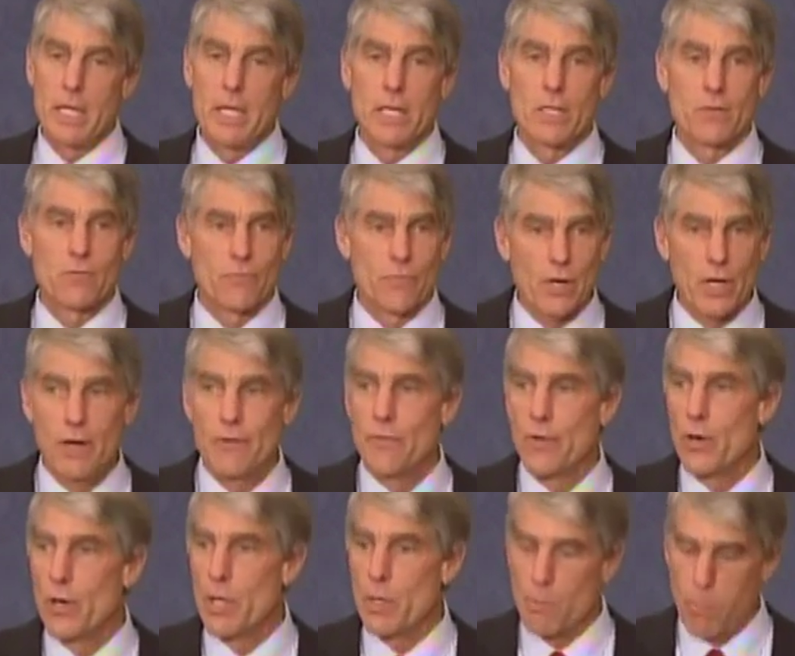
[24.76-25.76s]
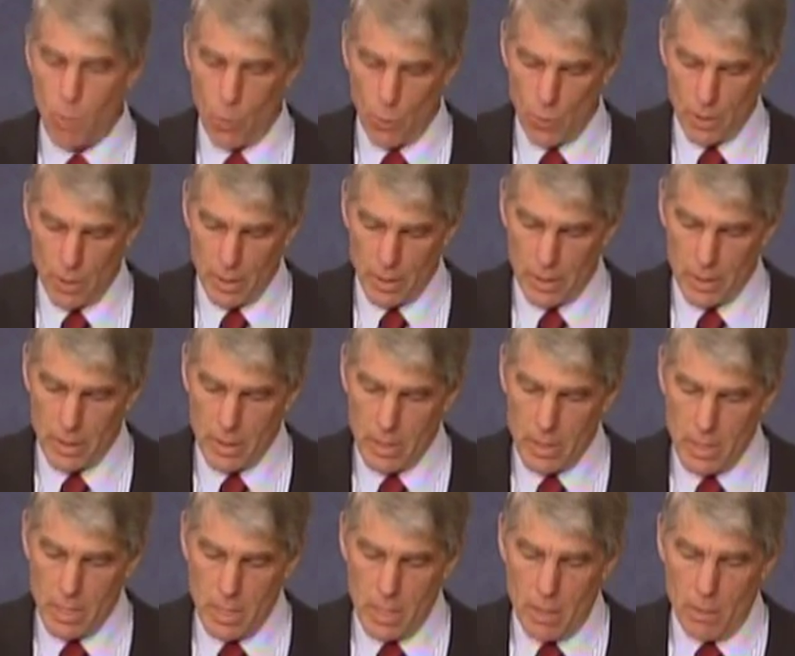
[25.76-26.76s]
is very, very important.
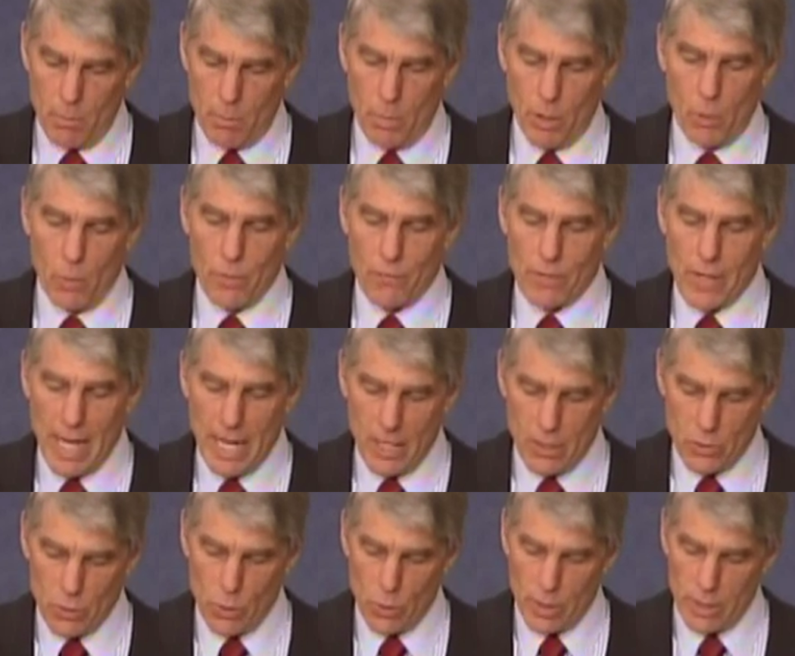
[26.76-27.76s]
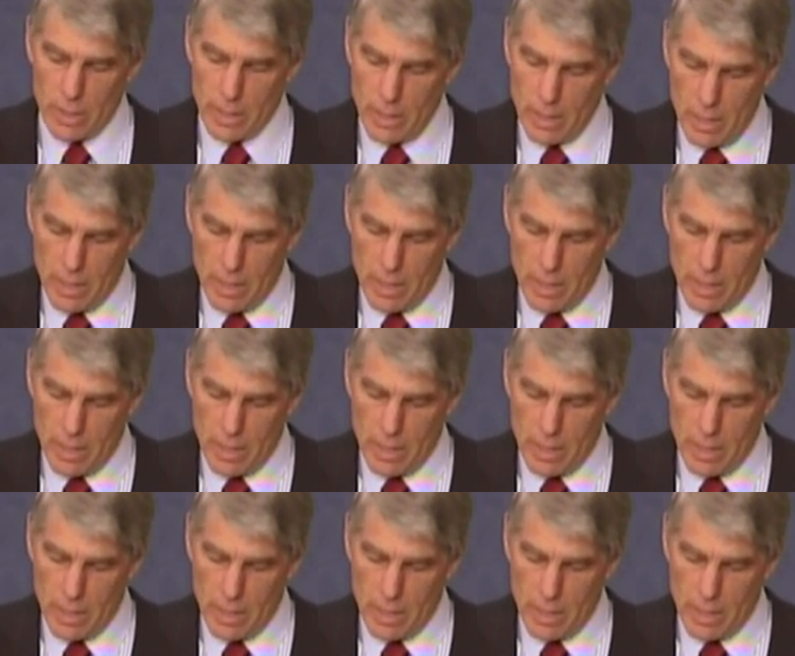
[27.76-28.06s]
But we've got to do it